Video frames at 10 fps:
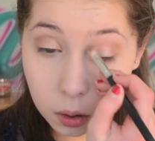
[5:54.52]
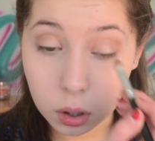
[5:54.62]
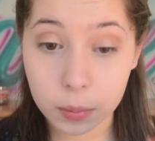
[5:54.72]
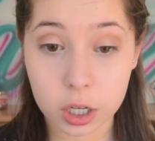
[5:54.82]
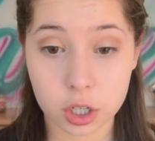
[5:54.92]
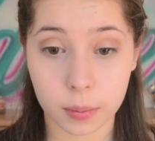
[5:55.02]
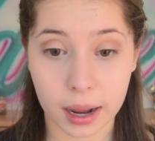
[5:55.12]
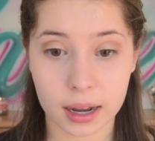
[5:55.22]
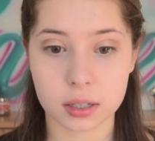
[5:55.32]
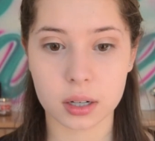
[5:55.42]
want to make sure
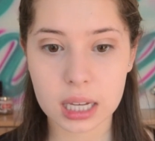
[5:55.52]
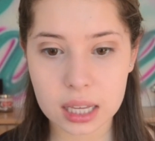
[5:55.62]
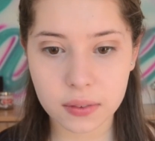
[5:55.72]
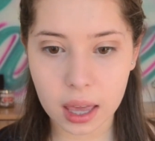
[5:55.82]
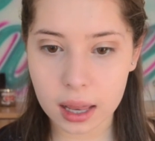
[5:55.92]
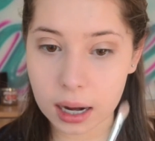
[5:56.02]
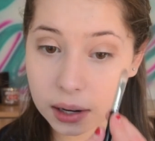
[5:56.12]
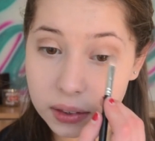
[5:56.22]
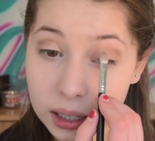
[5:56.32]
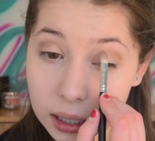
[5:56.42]
my eyes are even and
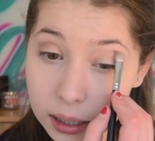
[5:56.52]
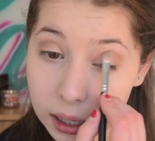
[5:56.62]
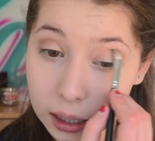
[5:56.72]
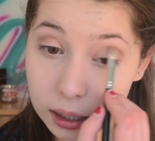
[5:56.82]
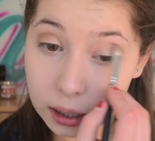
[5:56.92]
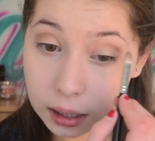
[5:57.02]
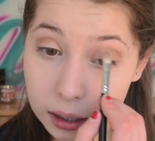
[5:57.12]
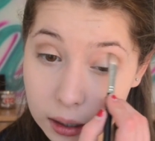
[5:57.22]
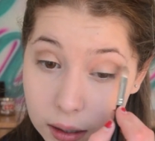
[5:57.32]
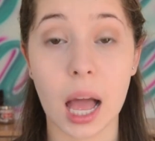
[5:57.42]
everything like that.
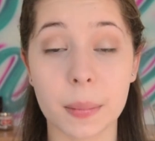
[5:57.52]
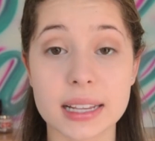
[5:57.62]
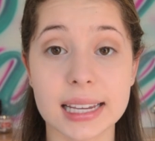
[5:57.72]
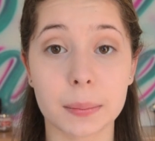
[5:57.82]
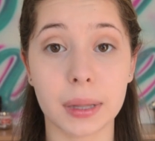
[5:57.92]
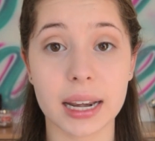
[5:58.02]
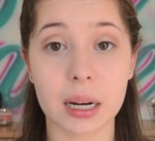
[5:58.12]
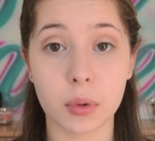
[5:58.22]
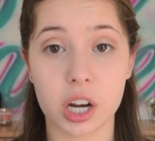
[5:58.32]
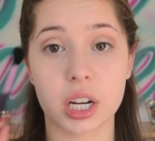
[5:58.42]
Now I'm going to take a
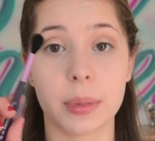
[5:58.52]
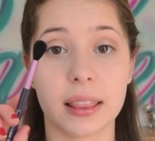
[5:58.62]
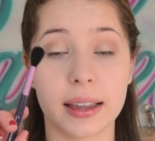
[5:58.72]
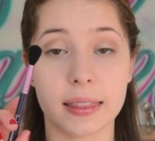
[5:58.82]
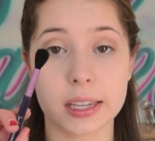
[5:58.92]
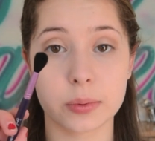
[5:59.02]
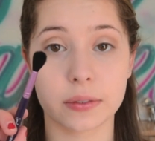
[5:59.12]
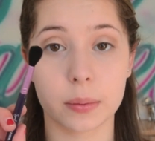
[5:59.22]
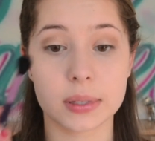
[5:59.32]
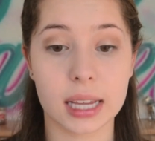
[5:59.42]
blending brush. I've been liking this
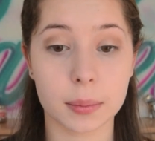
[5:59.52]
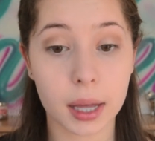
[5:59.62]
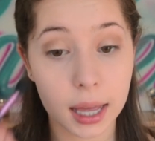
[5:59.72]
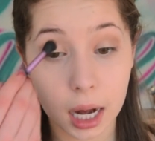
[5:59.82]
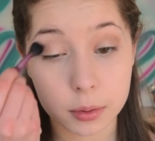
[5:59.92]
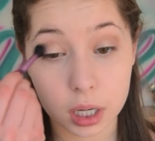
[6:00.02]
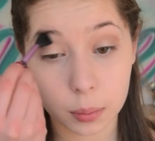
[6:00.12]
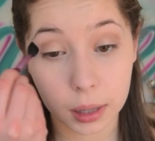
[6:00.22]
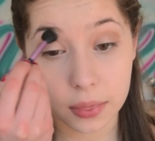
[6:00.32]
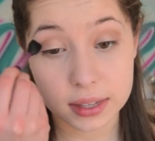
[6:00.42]
one from Sigma, and I'm just
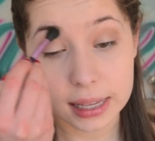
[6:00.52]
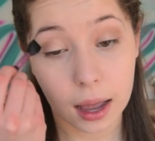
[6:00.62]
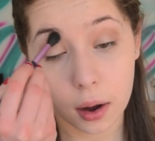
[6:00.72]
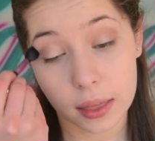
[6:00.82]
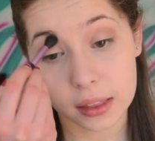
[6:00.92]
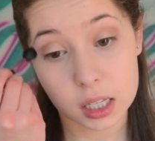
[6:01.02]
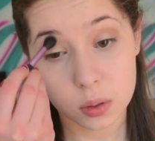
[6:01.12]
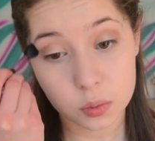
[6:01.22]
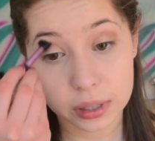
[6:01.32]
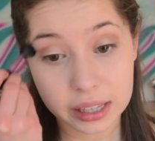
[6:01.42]
going to blend this out. I think
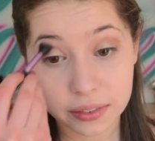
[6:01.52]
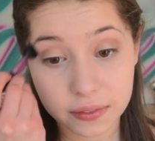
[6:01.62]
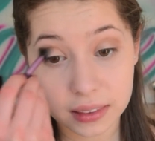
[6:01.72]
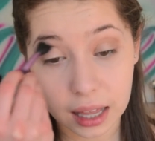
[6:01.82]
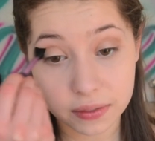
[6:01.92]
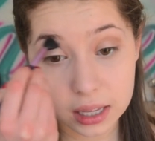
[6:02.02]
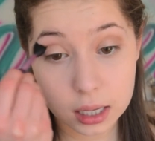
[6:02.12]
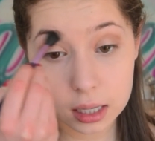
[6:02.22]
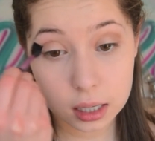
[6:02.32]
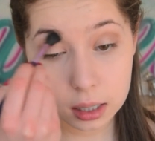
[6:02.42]
this one's really fluffy.